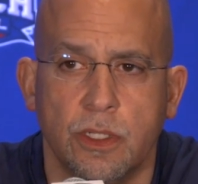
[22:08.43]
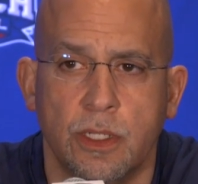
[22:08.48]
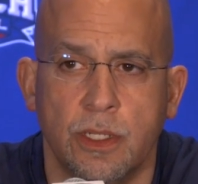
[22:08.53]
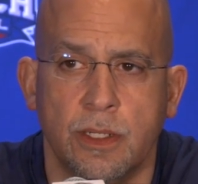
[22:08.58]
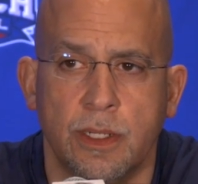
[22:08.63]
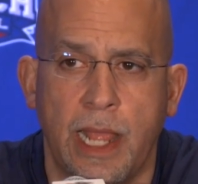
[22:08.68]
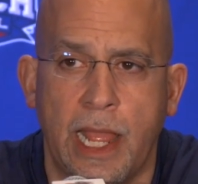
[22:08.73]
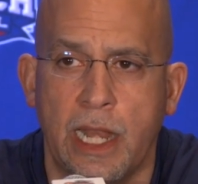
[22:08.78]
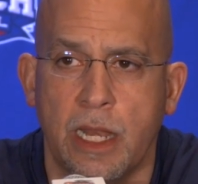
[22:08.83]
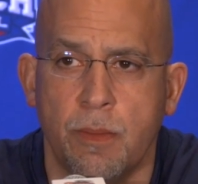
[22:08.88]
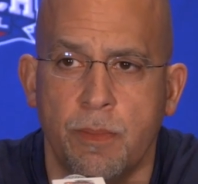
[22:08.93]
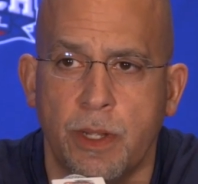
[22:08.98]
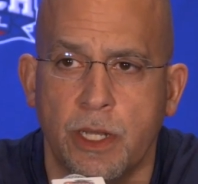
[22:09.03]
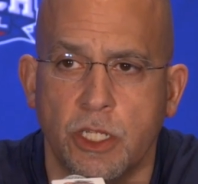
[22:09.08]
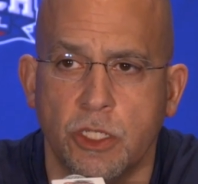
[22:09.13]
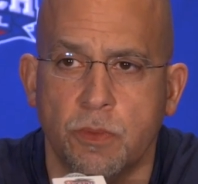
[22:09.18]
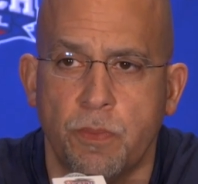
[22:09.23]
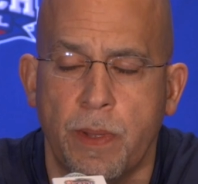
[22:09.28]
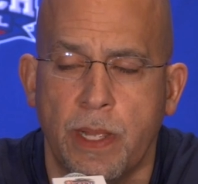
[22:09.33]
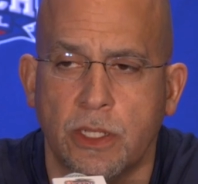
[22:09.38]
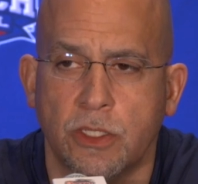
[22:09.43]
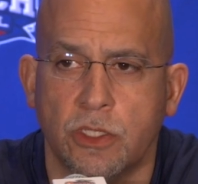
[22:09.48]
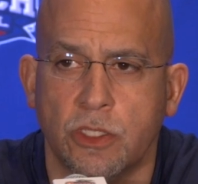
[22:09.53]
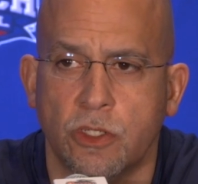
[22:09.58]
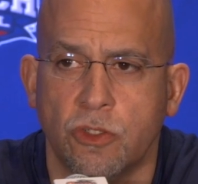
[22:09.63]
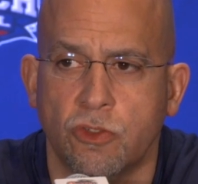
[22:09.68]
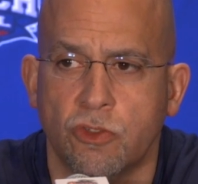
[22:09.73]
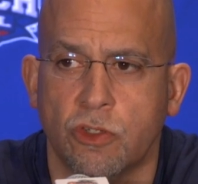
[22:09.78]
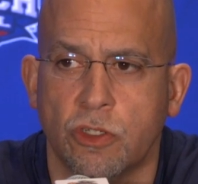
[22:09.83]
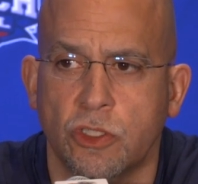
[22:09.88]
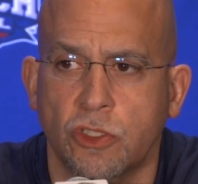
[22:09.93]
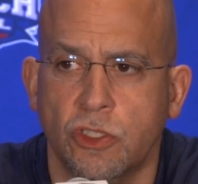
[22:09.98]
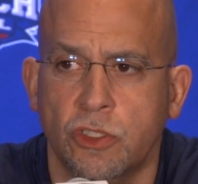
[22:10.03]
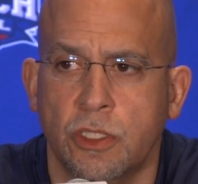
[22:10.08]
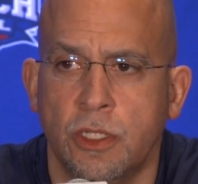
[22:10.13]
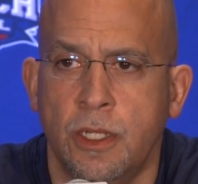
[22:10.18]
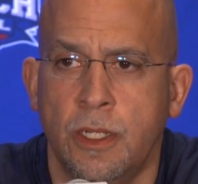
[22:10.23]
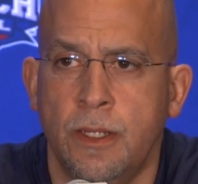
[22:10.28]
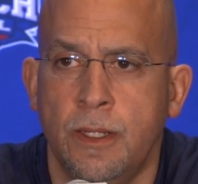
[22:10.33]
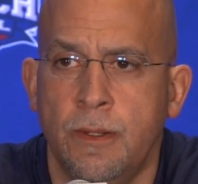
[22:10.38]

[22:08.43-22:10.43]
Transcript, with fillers: in anybody's best interest.